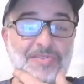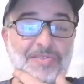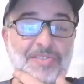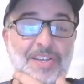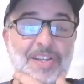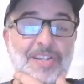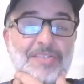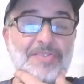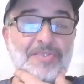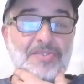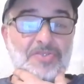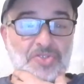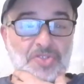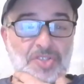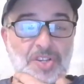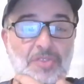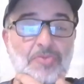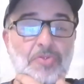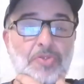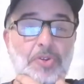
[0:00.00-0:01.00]
They're
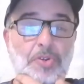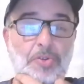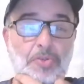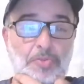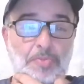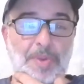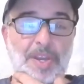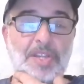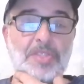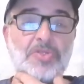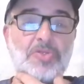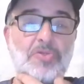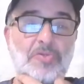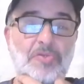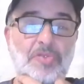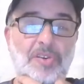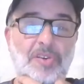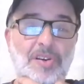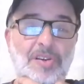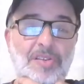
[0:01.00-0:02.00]
stuck with Uthman's
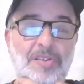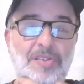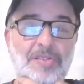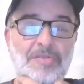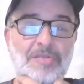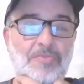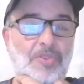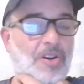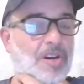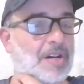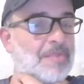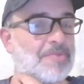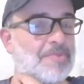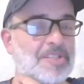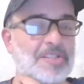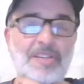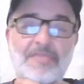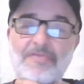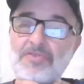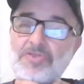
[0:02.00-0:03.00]
Quran.
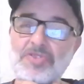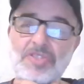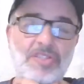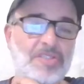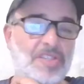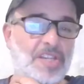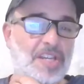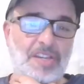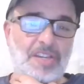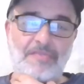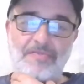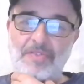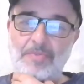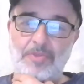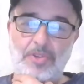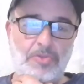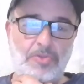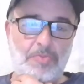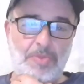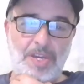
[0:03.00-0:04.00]
Muhammad never said take it
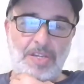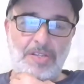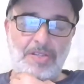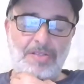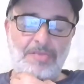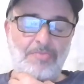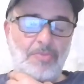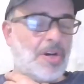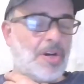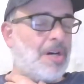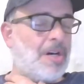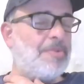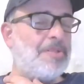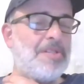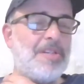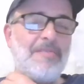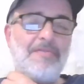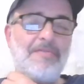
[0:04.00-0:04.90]
from Uthman. Muhammad